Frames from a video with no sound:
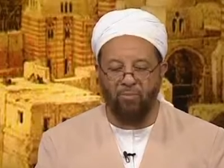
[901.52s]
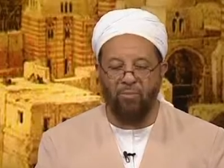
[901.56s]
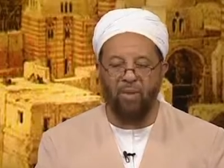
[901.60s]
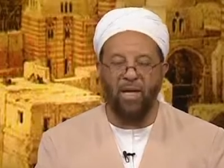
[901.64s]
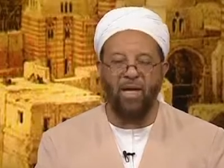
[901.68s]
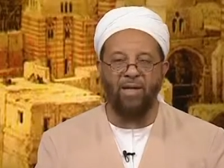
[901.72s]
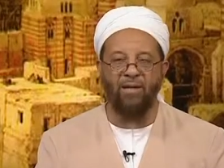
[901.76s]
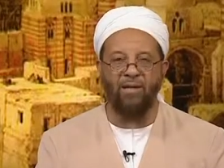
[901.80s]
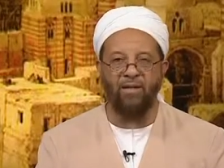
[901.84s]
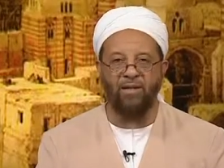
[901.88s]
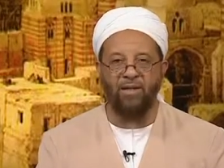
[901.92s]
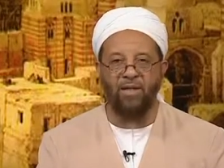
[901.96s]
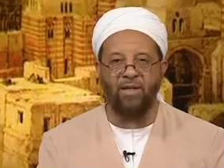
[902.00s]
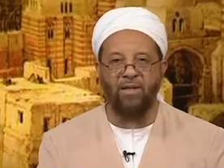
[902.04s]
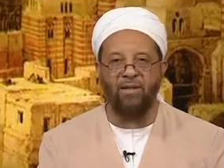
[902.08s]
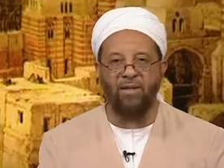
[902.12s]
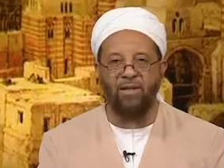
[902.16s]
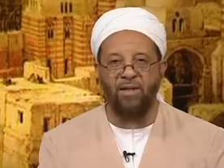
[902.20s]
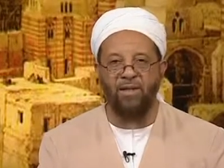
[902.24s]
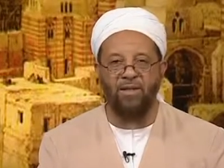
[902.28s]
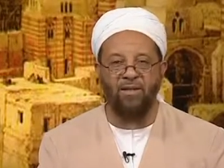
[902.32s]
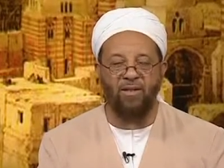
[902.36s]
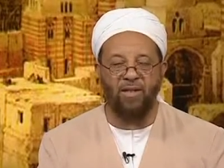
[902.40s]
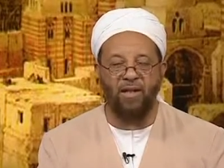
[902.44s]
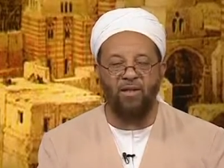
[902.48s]
by the
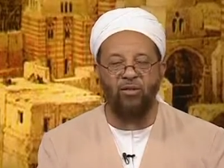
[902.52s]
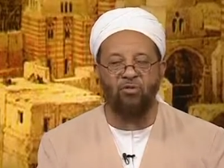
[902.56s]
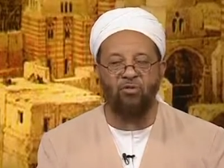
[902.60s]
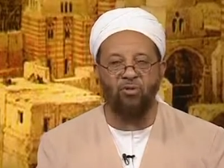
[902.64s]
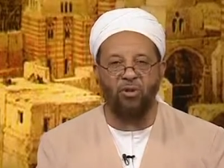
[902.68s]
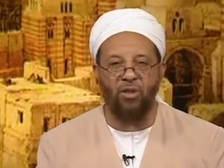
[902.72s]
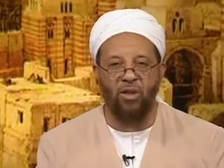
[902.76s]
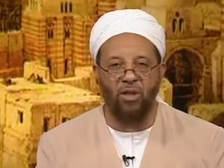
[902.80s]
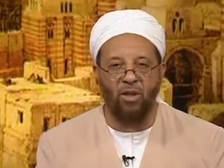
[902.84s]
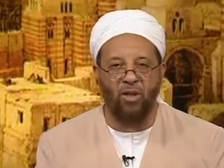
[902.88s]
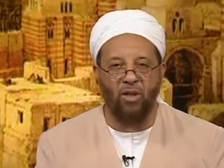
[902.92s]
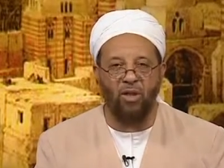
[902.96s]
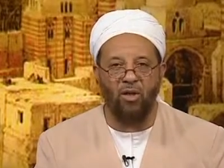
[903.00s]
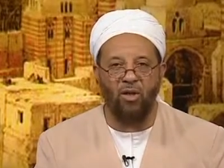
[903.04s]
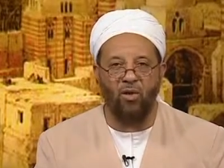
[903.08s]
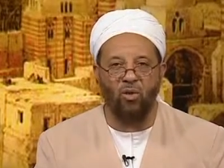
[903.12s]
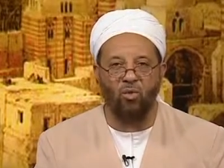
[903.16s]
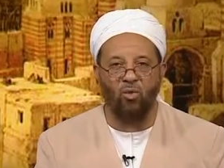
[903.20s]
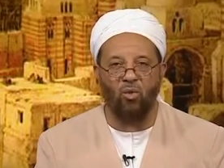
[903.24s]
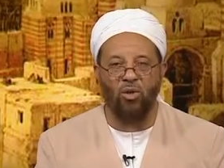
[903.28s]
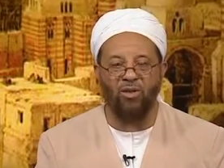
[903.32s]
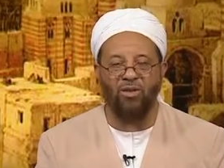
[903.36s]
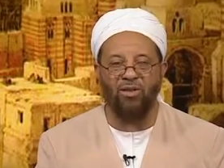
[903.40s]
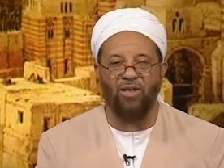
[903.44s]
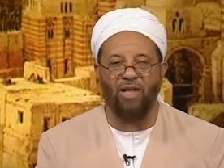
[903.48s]
16th century,
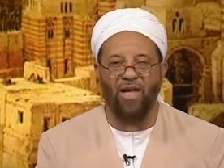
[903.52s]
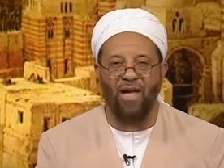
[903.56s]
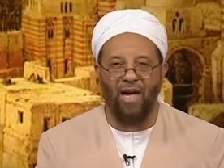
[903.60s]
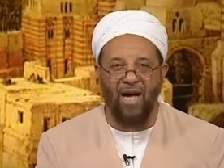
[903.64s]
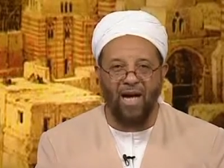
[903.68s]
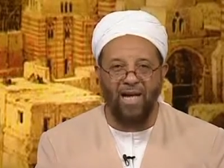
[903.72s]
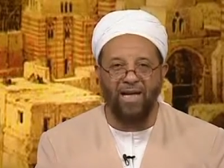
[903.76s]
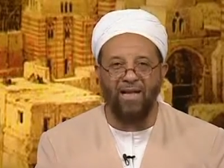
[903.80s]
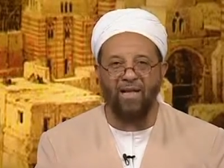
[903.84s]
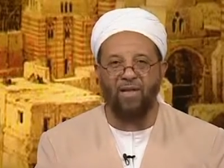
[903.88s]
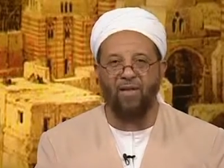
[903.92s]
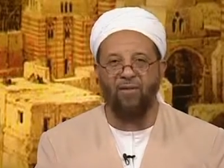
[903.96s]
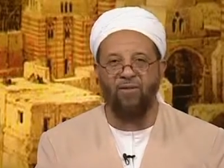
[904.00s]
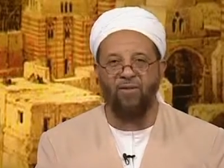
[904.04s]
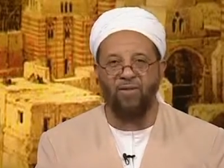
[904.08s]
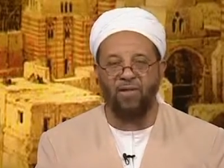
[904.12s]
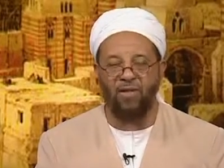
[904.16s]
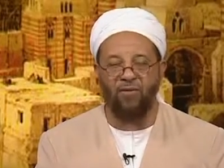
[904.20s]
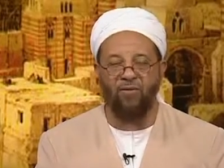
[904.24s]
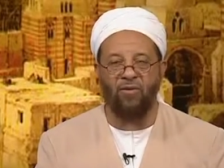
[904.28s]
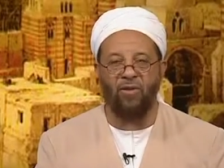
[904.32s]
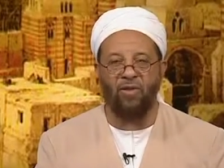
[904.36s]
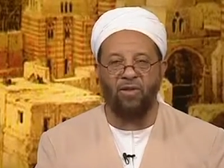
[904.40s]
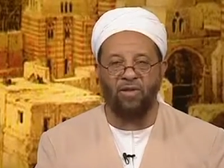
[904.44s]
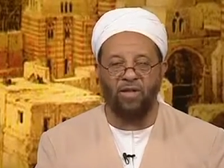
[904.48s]
was the height of
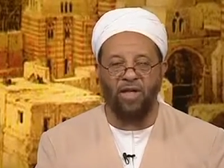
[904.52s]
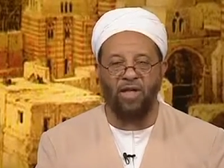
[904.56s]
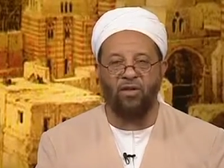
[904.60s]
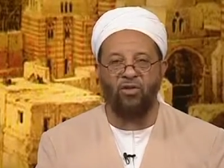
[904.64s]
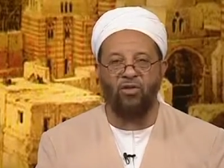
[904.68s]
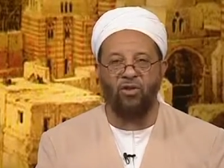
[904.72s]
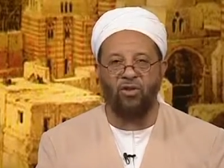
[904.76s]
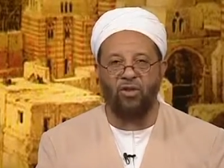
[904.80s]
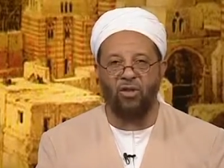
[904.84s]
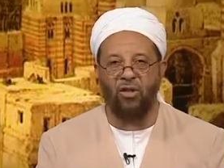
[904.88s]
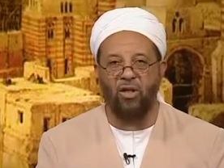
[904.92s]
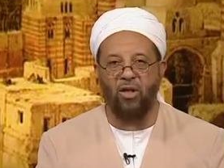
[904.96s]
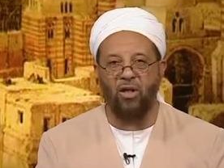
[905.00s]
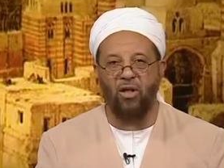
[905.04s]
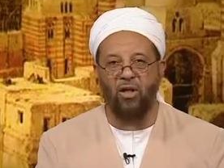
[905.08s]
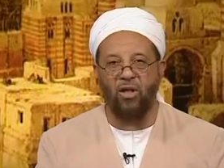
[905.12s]
civilization